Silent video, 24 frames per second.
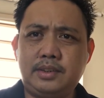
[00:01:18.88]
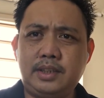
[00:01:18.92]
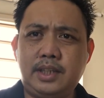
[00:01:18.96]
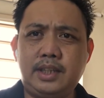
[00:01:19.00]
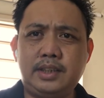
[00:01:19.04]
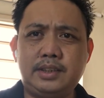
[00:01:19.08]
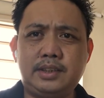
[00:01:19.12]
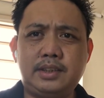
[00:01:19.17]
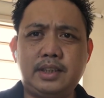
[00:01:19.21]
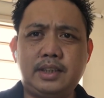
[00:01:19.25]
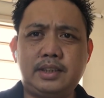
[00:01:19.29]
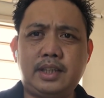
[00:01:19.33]

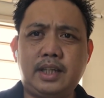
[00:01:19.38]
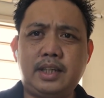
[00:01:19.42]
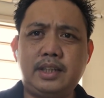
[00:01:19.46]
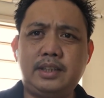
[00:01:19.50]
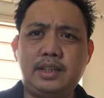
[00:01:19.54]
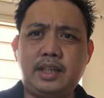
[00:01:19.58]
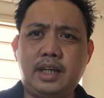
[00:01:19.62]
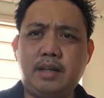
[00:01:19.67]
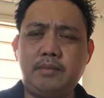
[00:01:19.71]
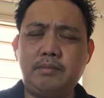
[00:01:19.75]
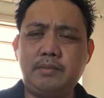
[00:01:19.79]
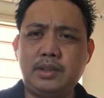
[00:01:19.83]
change the
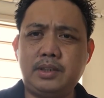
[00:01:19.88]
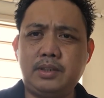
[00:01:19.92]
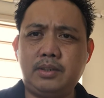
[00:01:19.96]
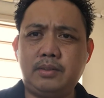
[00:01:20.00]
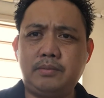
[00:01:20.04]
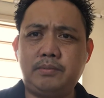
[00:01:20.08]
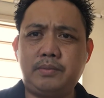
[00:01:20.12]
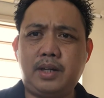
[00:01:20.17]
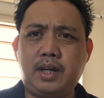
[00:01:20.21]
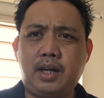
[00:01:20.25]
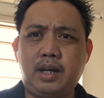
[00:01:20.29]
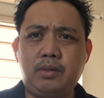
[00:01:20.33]
dynamic
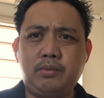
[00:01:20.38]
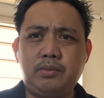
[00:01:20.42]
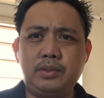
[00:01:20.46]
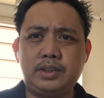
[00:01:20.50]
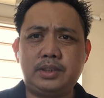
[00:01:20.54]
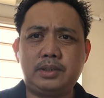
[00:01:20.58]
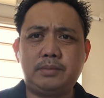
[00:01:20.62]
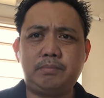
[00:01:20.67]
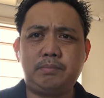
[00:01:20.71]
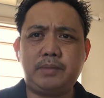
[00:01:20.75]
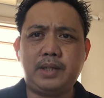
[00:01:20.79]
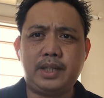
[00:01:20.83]
of how
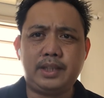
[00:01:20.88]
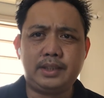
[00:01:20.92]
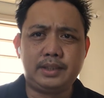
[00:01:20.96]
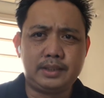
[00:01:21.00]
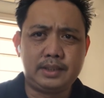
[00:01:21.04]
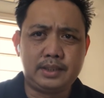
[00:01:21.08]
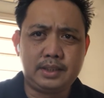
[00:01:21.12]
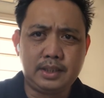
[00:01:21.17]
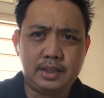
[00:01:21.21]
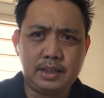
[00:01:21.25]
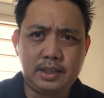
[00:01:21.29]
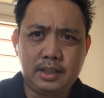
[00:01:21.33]
we spend
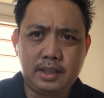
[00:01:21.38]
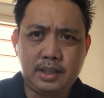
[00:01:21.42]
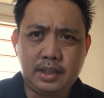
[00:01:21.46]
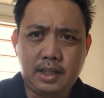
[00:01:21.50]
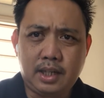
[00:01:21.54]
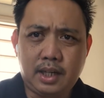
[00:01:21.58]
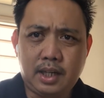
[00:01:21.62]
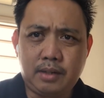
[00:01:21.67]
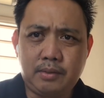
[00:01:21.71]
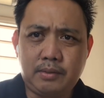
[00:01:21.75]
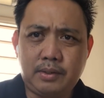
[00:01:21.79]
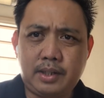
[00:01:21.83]

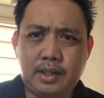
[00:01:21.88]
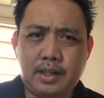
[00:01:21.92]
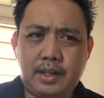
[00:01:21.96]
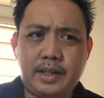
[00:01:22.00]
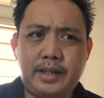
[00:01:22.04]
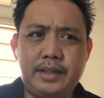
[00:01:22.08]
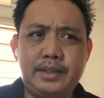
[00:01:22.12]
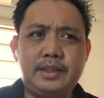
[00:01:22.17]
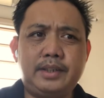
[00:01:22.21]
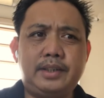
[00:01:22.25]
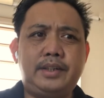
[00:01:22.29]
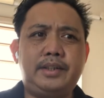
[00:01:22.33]
our
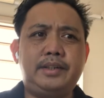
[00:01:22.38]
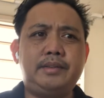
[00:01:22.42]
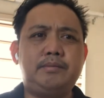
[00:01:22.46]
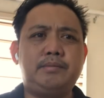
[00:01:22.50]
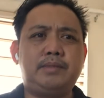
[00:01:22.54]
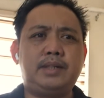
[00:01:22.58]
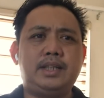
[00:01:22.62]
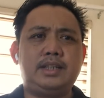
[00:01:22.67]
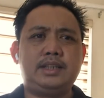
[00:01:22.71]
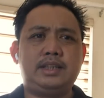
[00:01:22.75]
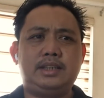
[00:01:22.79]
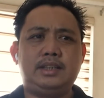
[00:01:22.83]

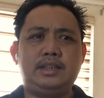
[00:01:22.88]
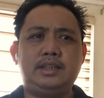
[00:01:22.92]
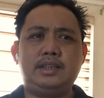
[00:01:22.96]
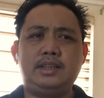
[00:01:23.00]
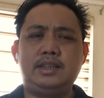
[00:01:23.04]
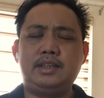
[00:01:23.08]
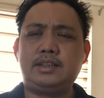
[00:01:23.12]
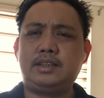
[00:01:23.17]
hard-earned money.